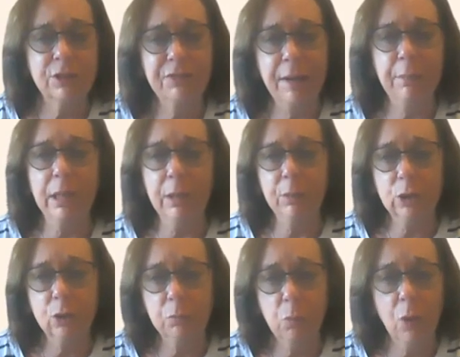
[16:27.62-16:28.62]
a family with
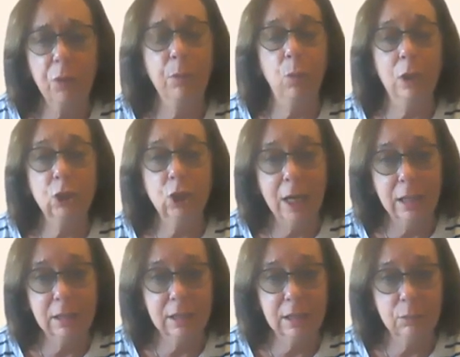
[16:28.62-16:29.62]
more than one
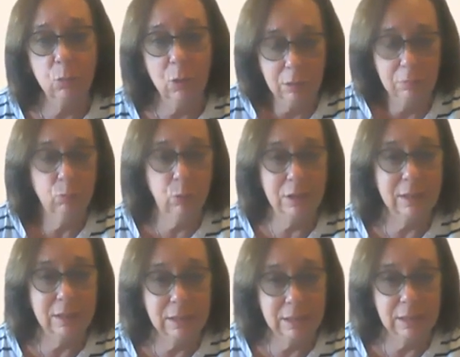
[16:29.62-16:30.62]
child with the
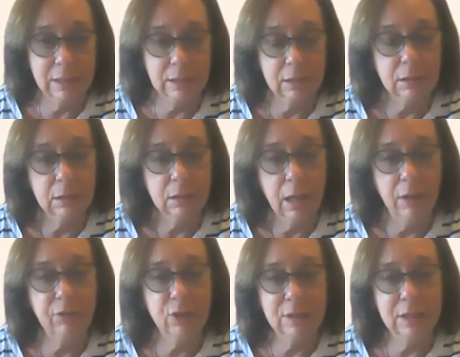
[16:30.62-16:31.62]
disease,
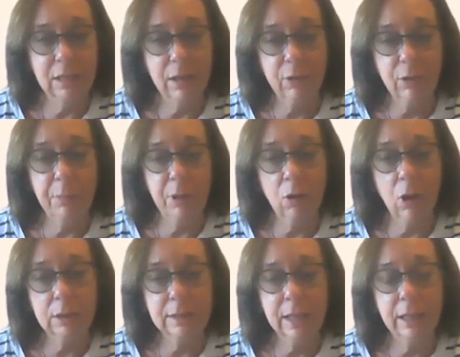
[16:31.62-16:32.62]
have come
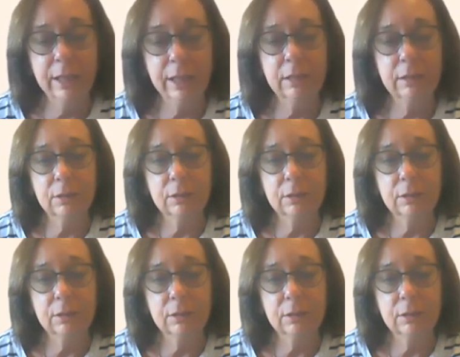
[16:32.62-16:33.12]
across that yet?